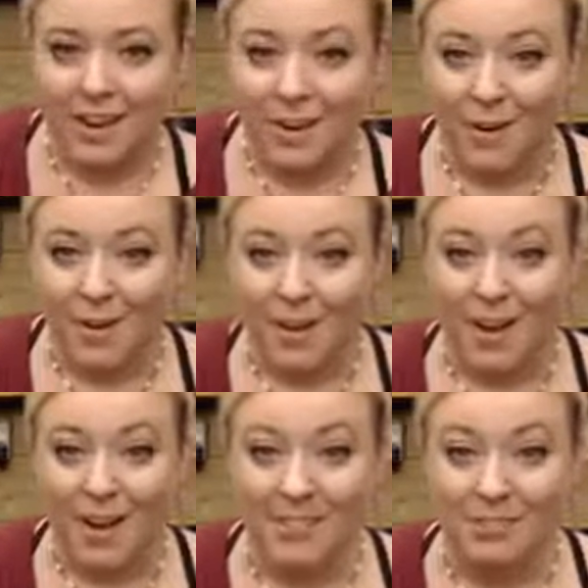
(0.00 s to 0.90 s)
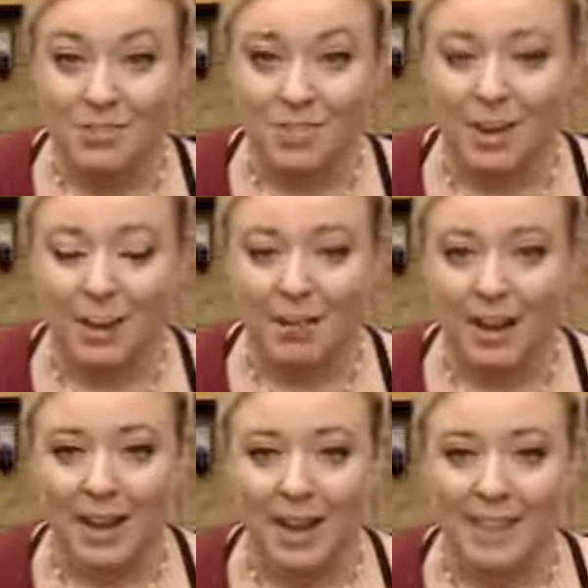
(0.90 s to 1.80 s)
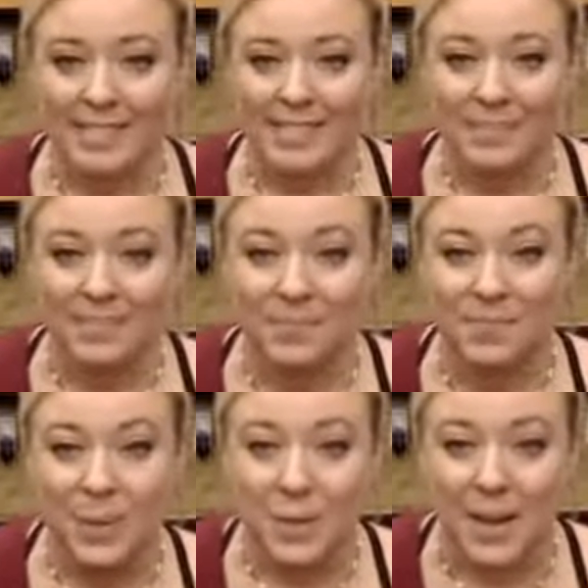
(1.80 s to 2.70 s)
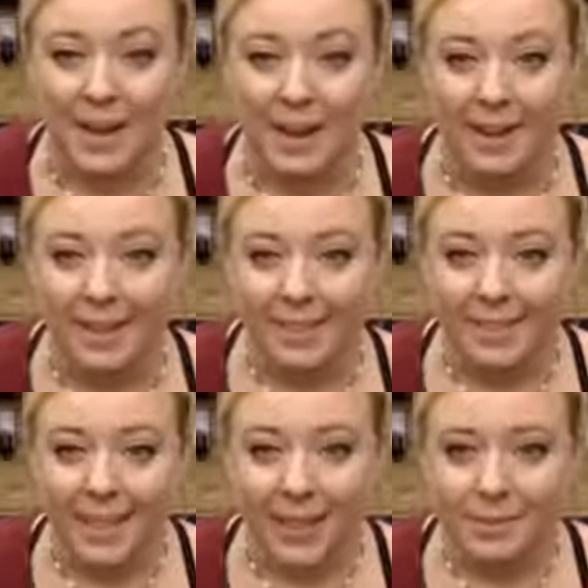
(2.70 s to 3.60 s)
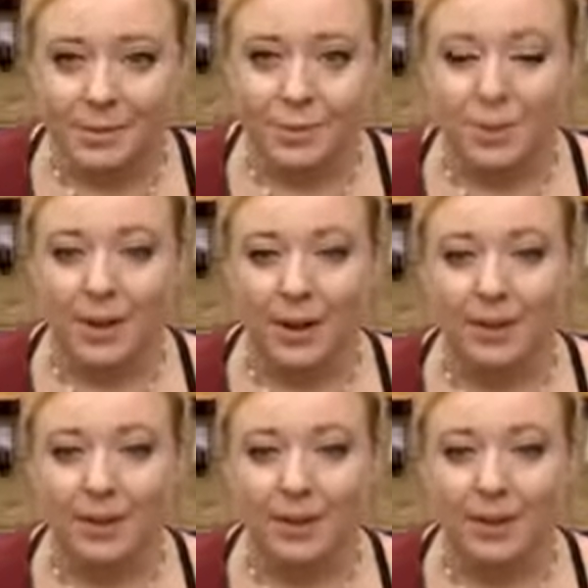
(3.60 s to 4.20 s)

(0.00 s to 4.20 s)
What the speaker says: Awesome job, guys. Okay, last one.